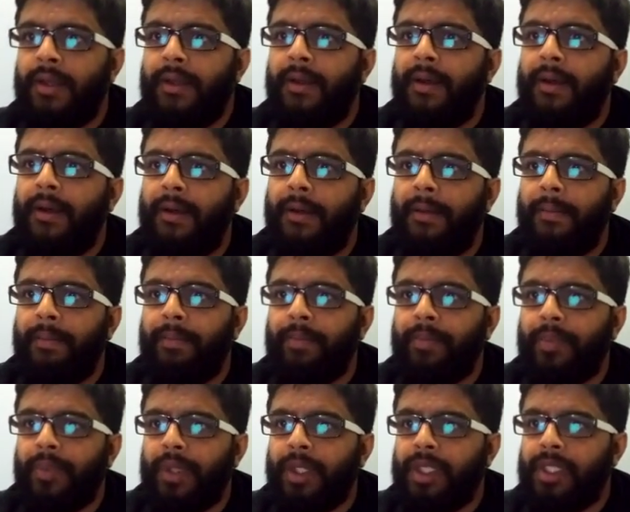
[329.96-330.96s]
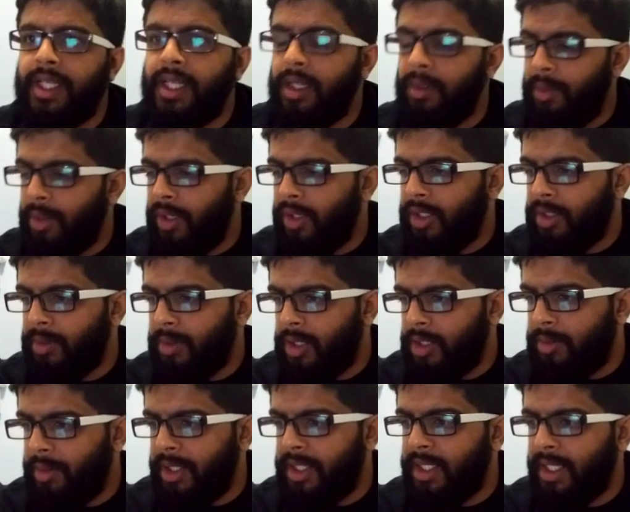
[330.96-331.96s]
The single point response
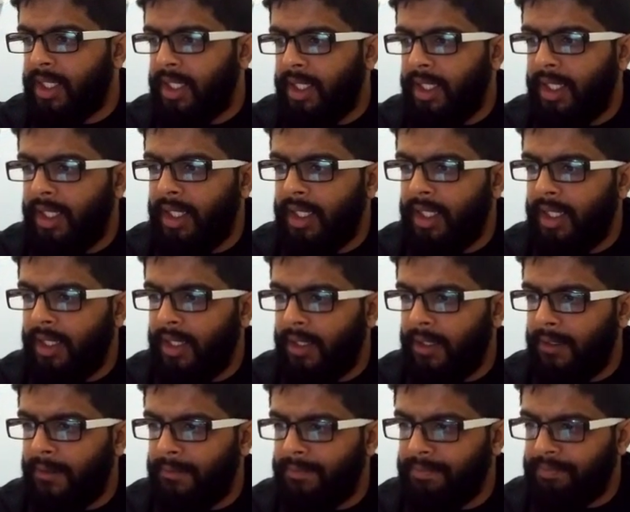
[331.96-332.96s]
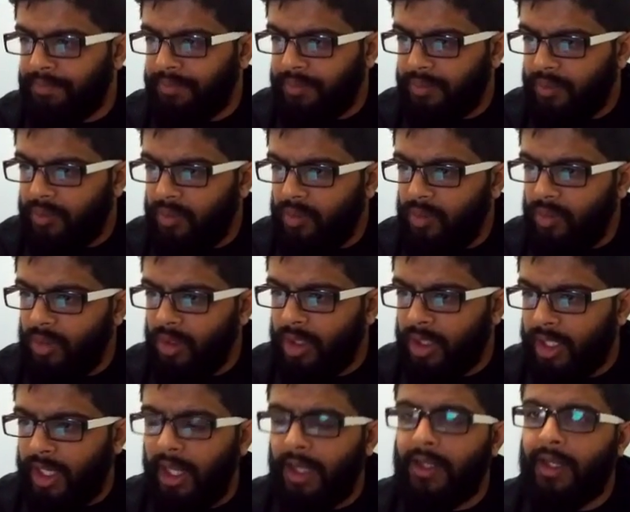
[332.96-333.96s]
basically
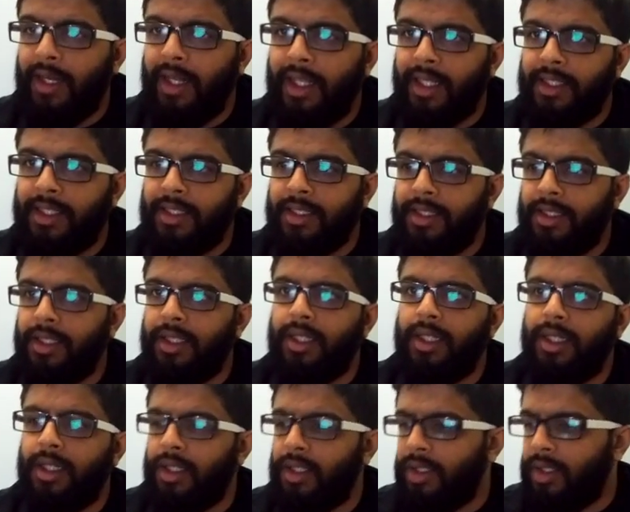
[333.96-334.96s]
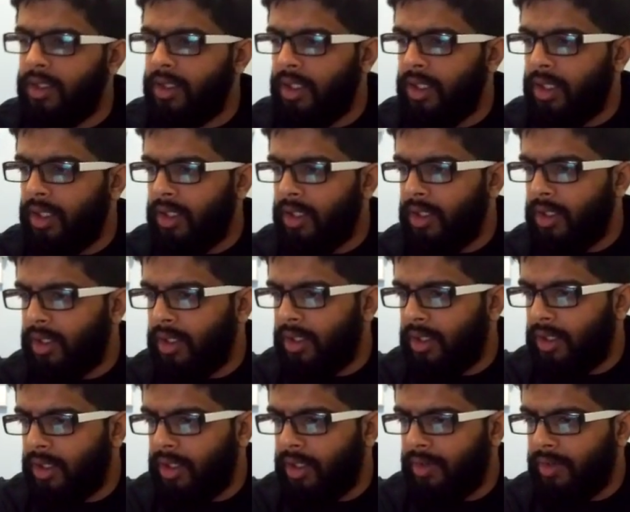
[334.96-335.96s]
calculates the
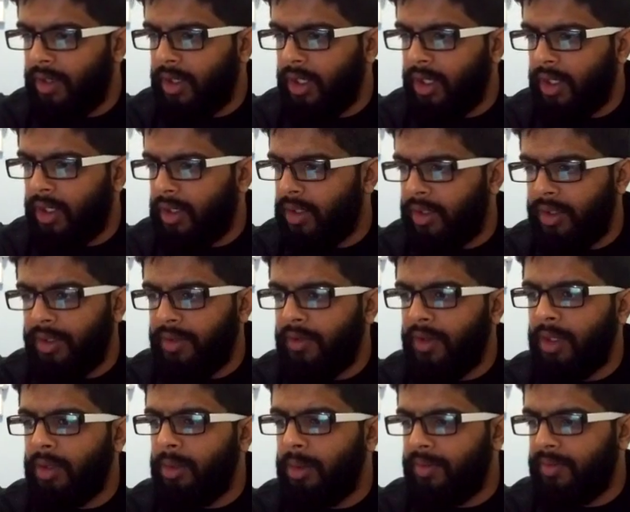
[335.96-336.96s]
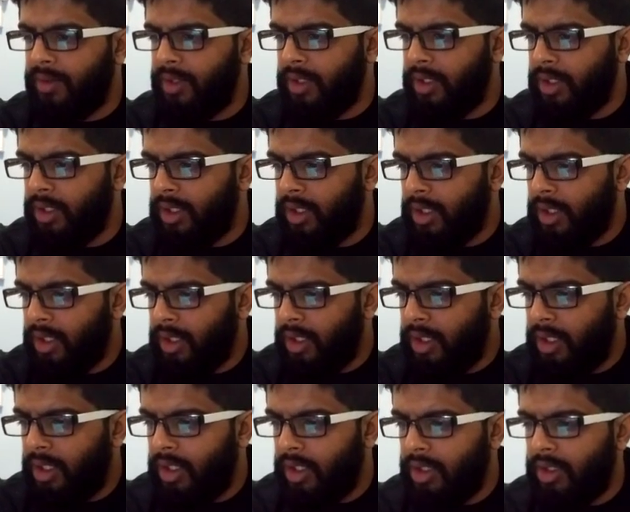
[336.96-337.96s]
reverb of the
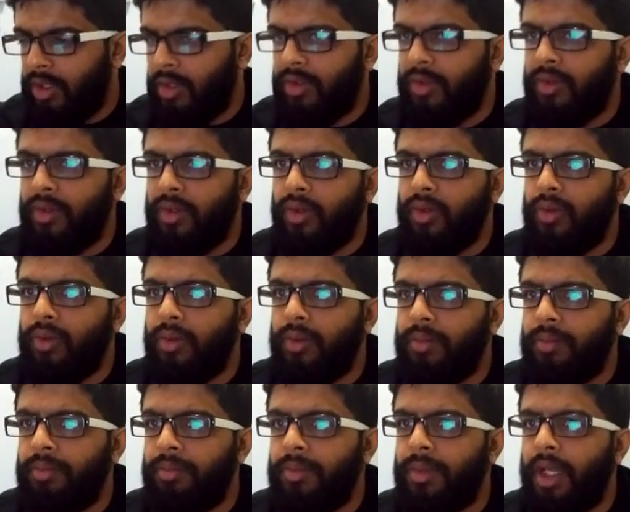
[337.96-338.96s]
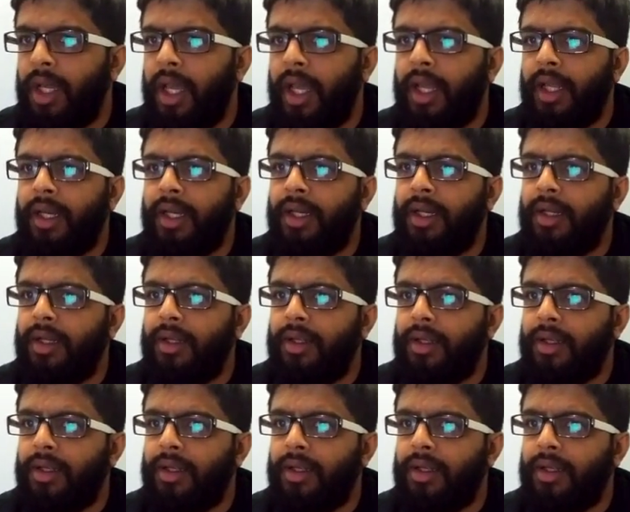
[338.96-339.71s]
room and